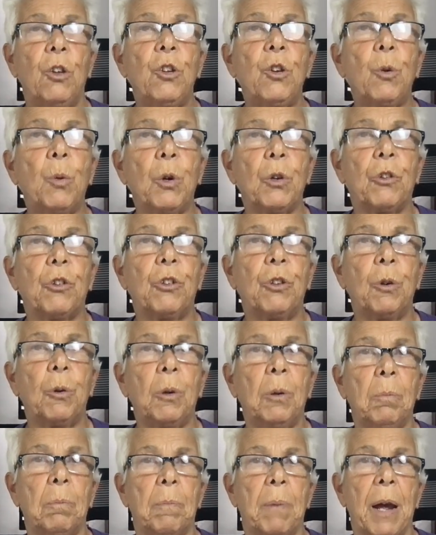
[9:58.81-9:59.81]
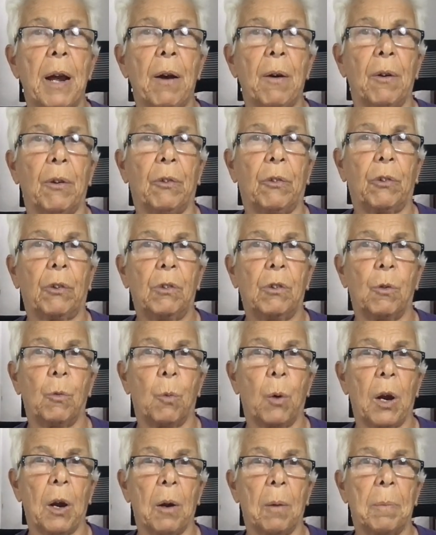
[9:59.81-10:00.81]
you were too embarrassed to
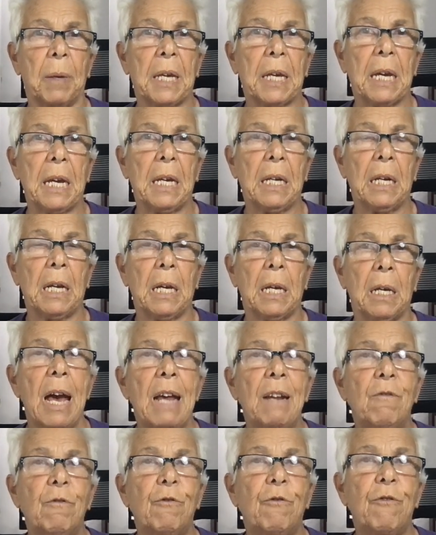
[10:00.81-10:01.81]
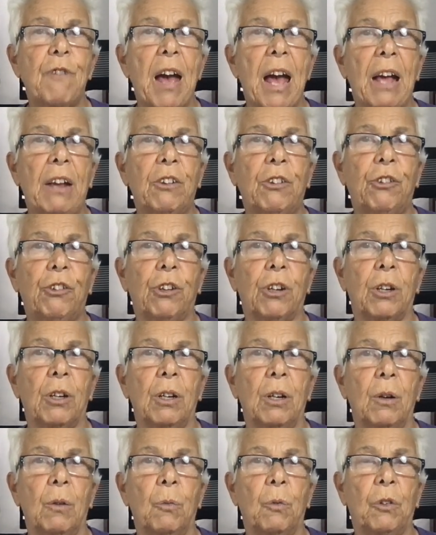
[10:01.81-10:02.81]
wear a bikini. And
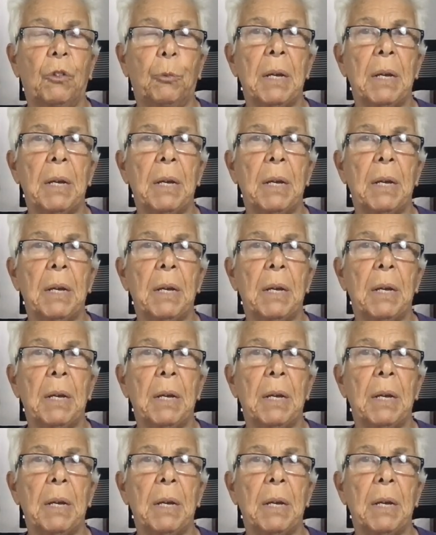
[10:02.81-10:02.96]
fashion was